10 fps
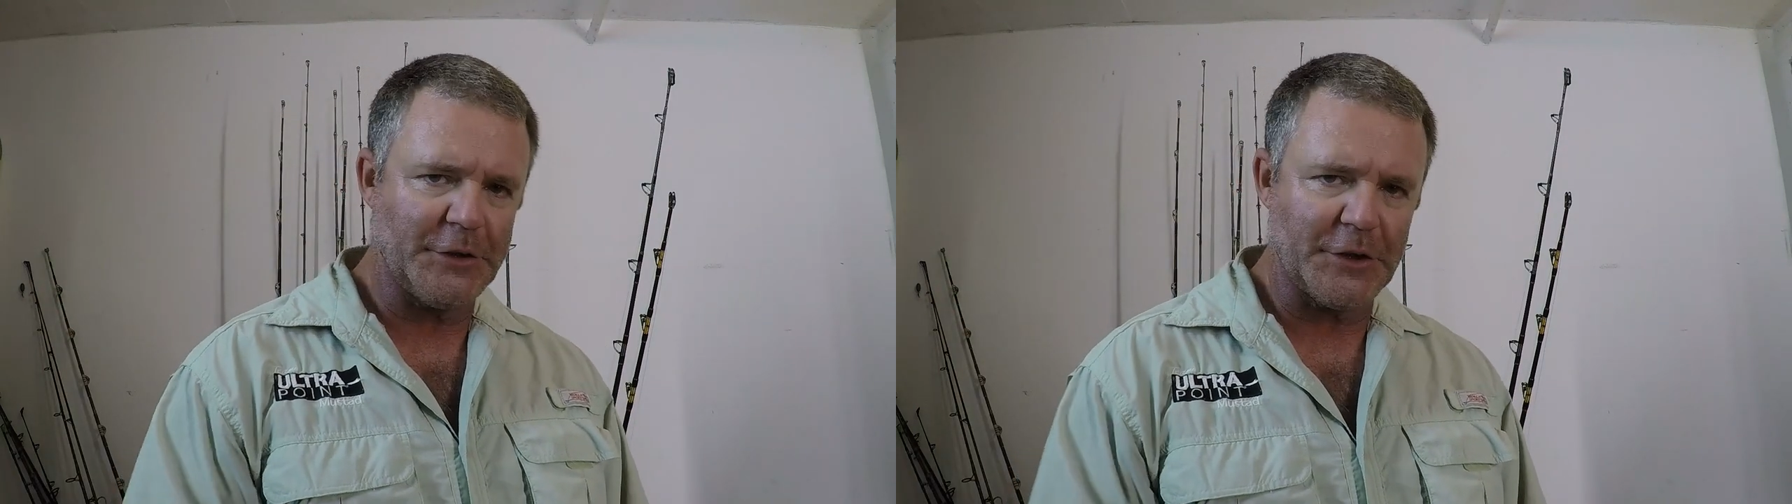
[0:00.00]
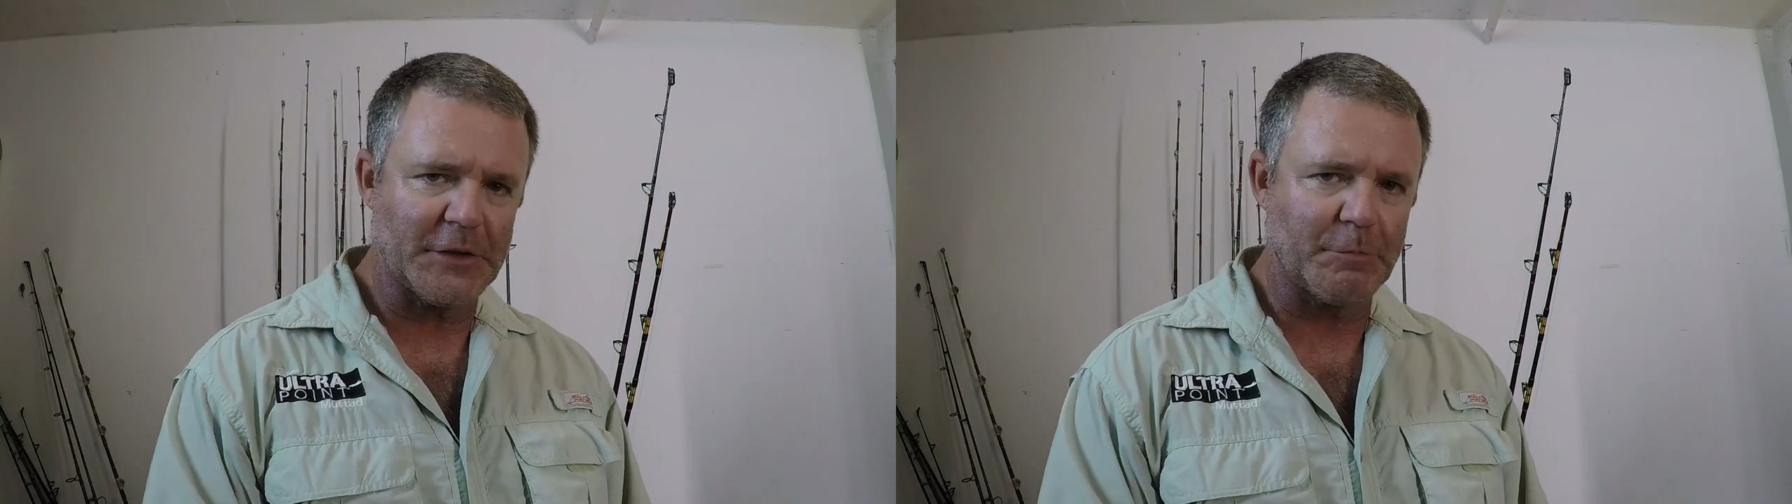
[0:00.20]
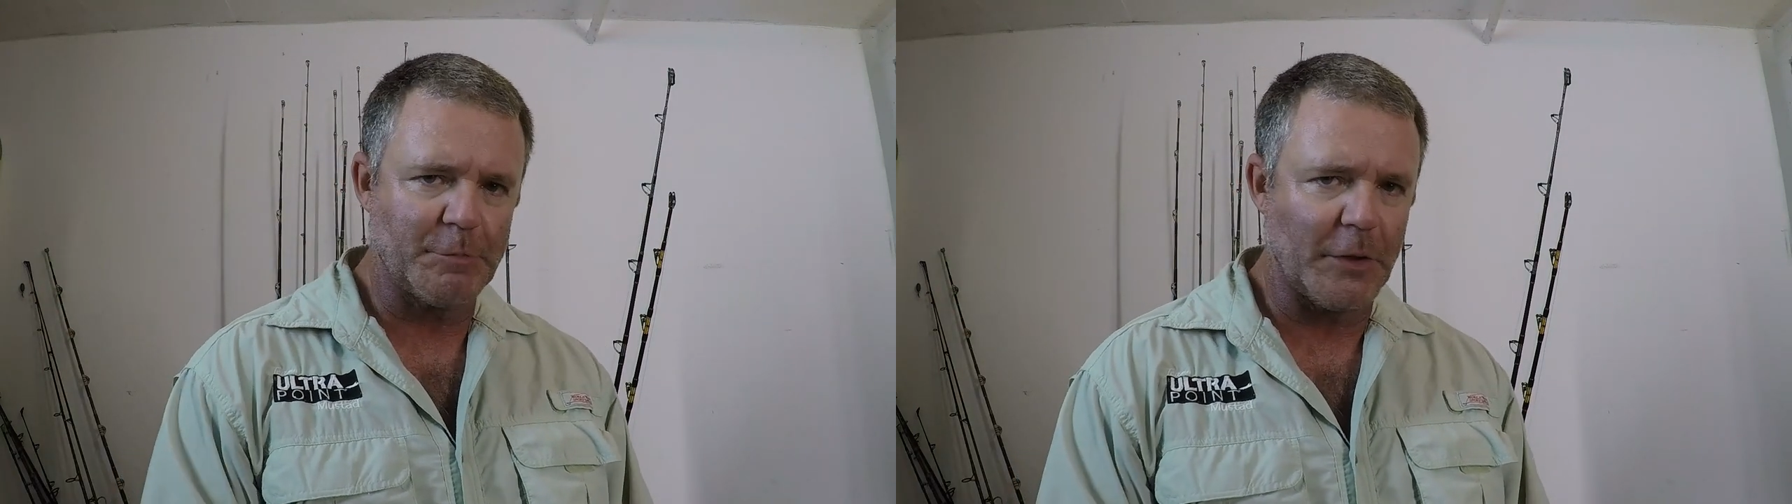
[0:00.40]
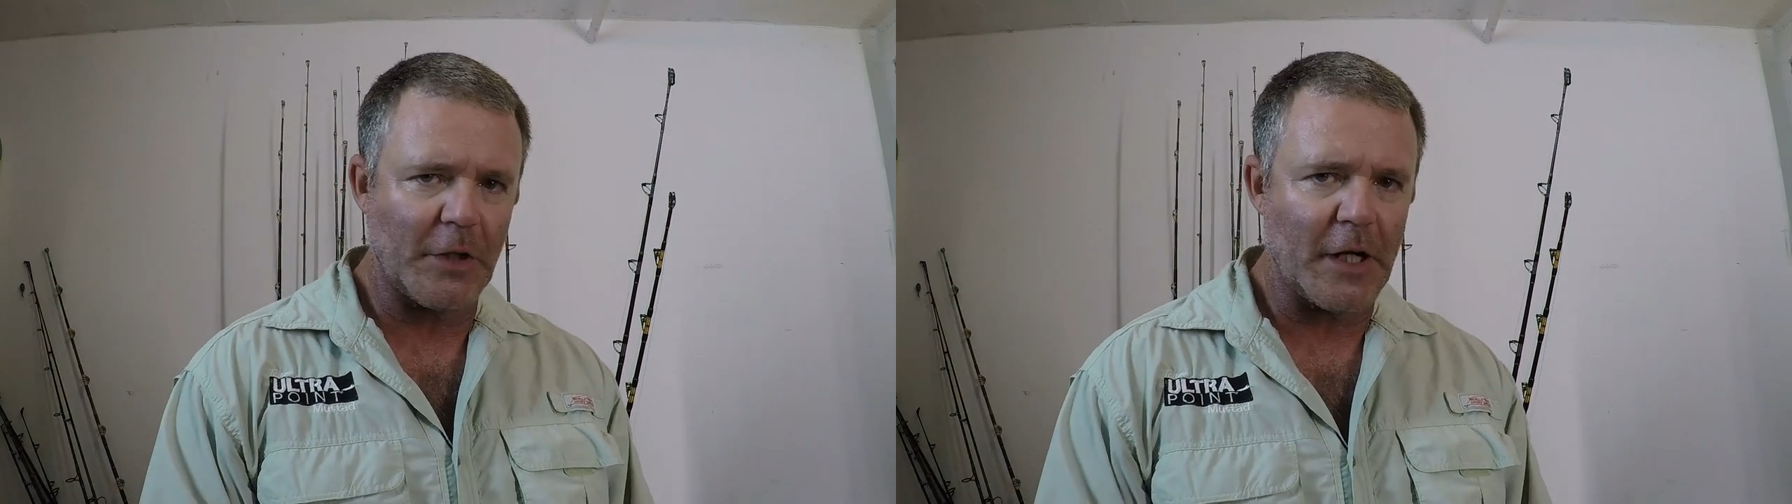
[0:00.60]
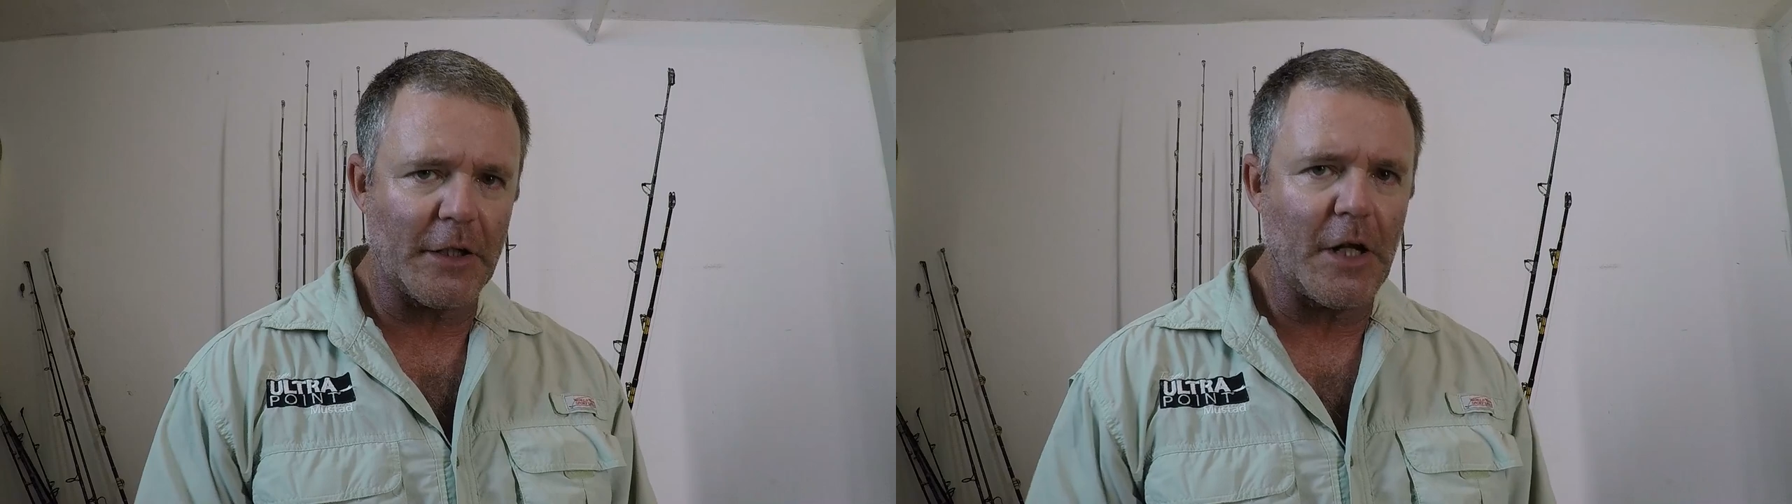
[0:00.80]
and just put
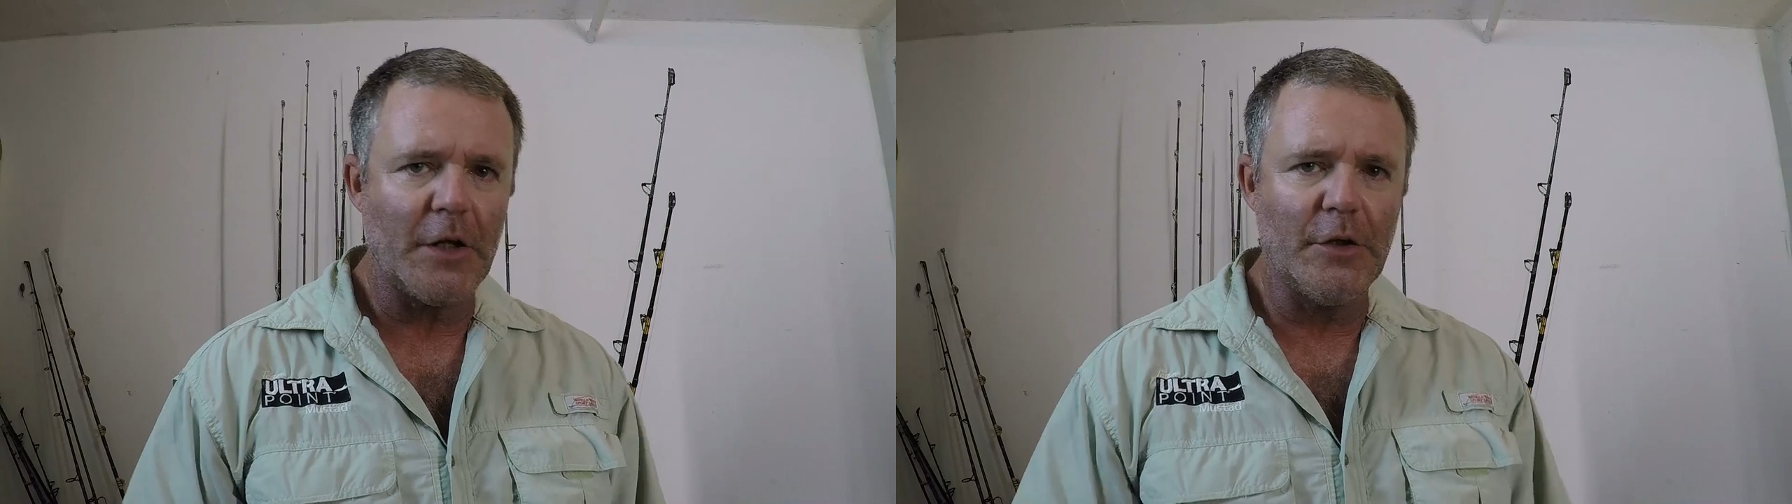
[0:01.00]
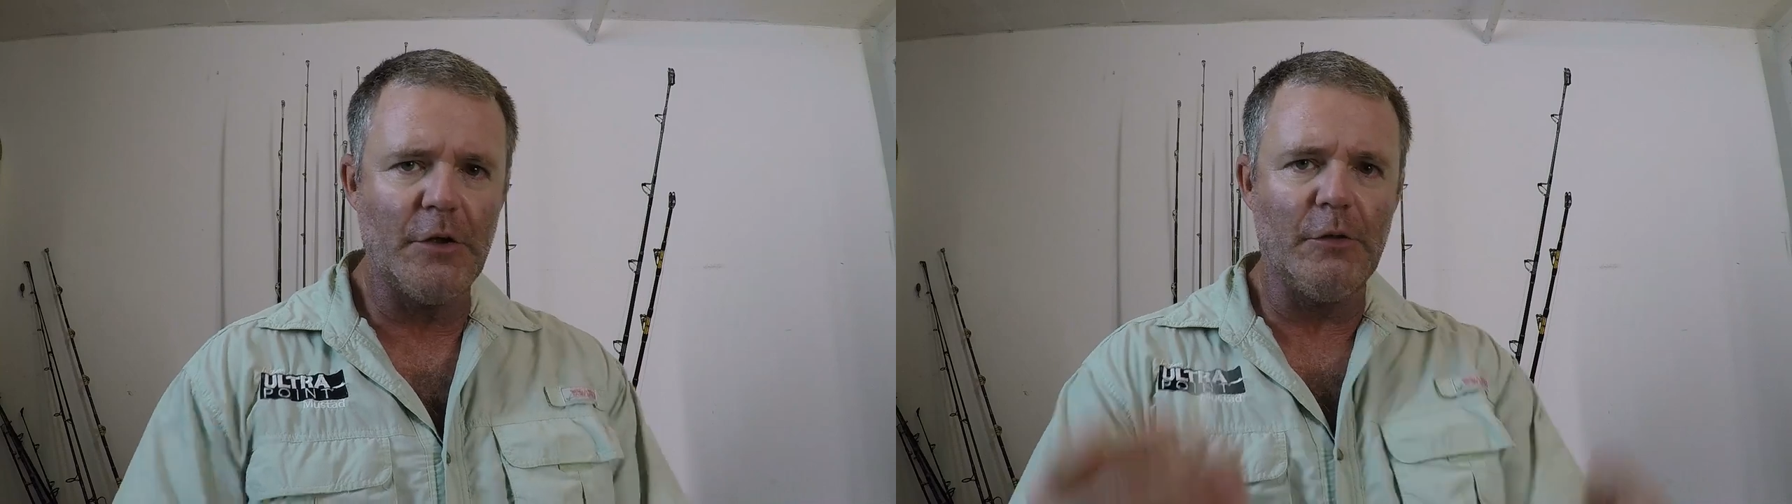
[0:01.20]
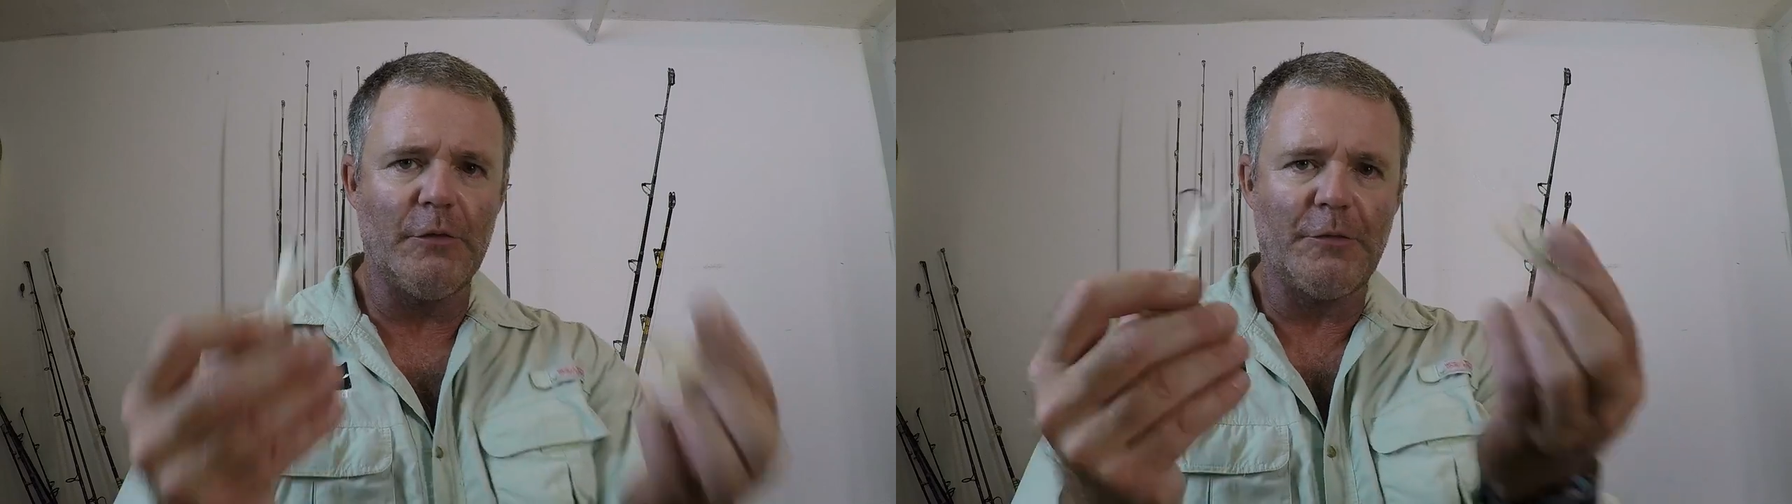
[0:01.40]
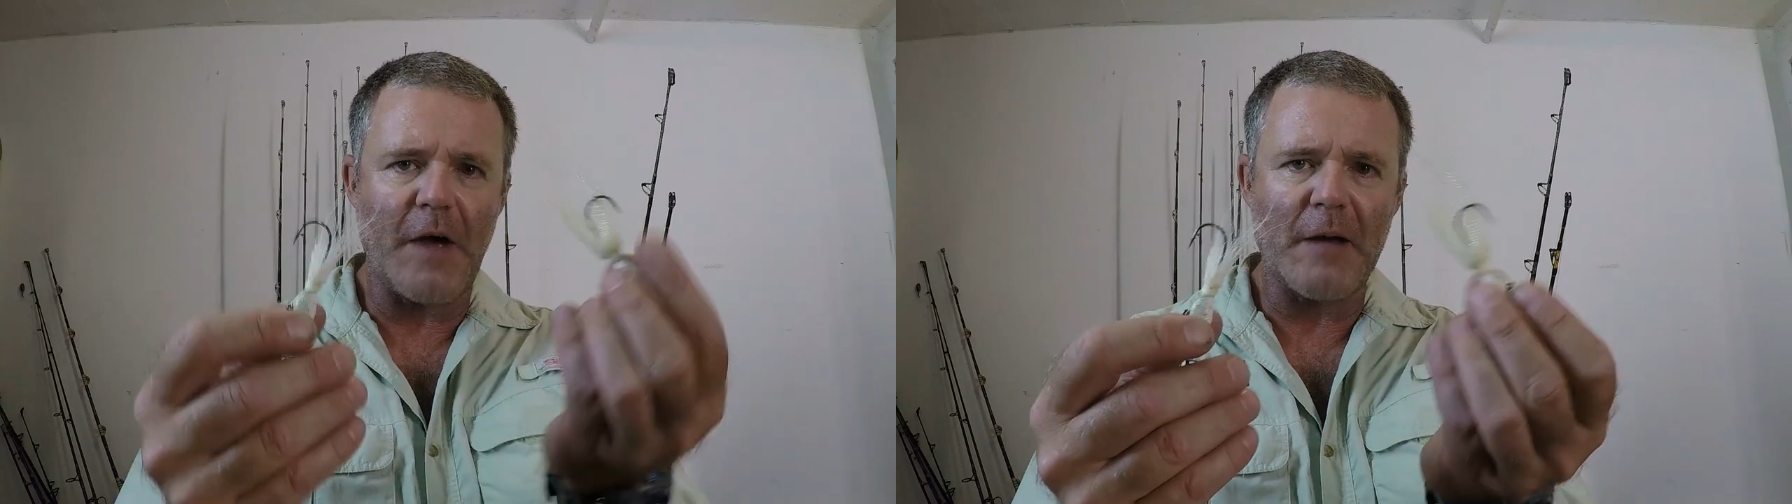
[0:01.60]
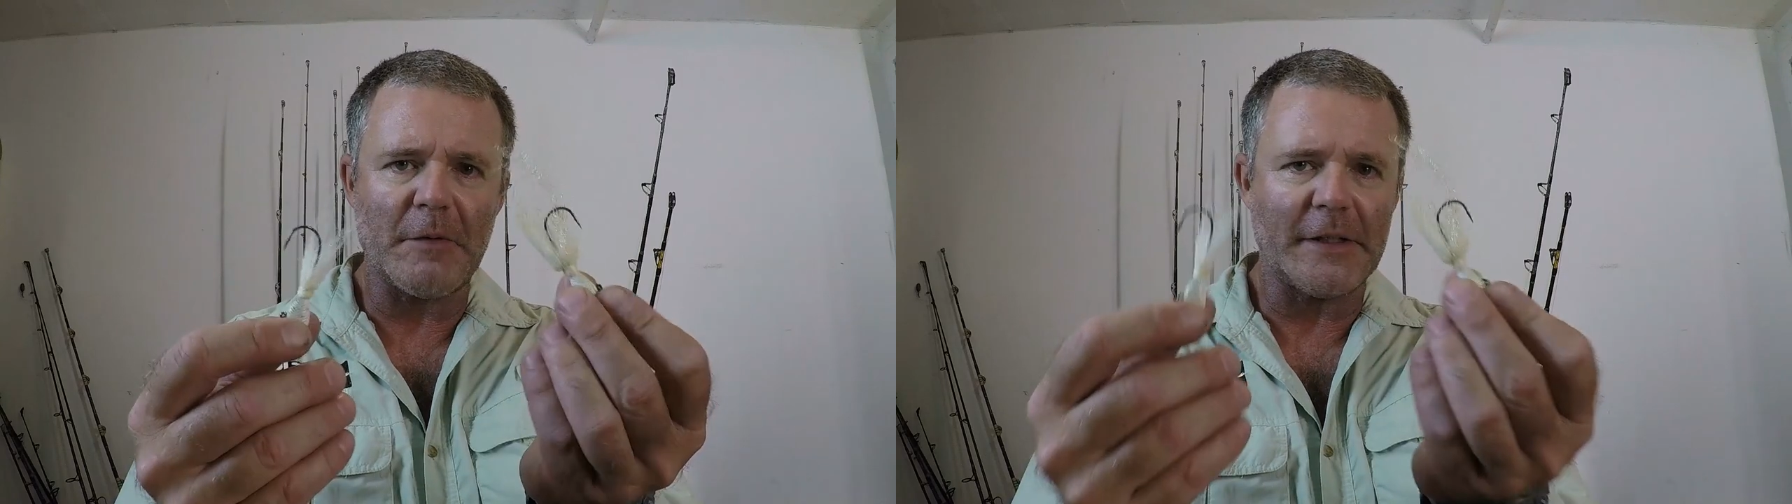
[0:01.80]
on new
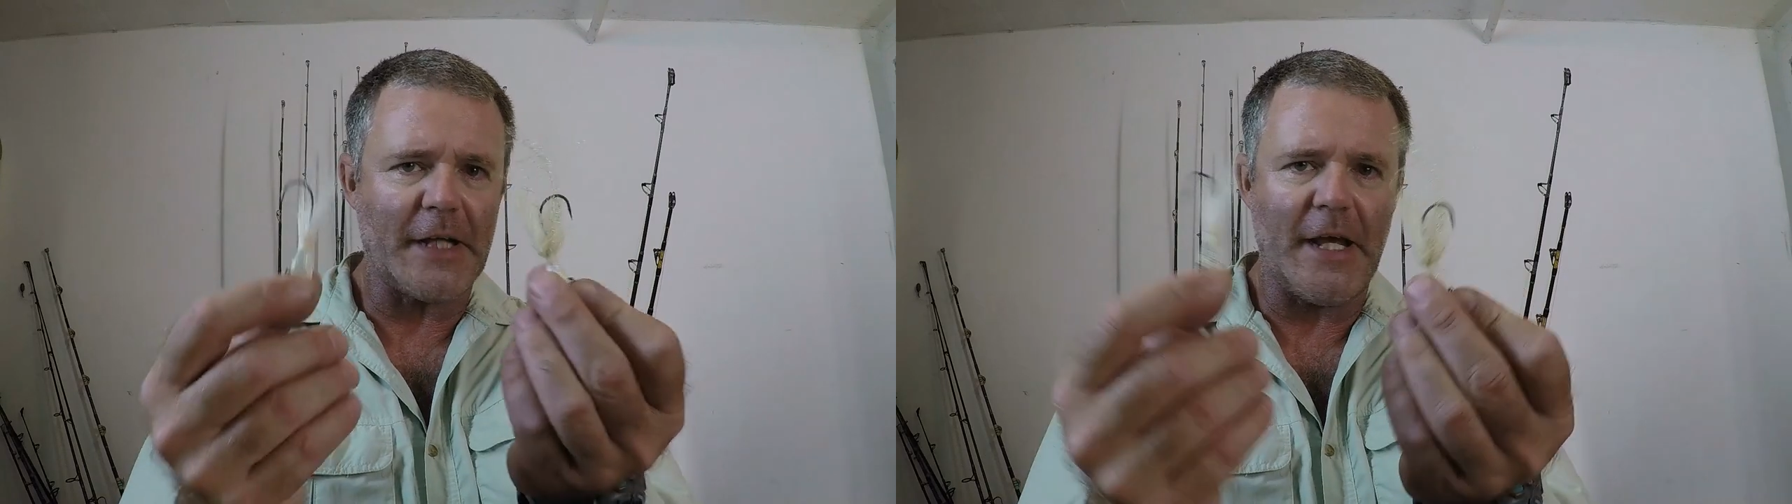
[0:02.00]
fabric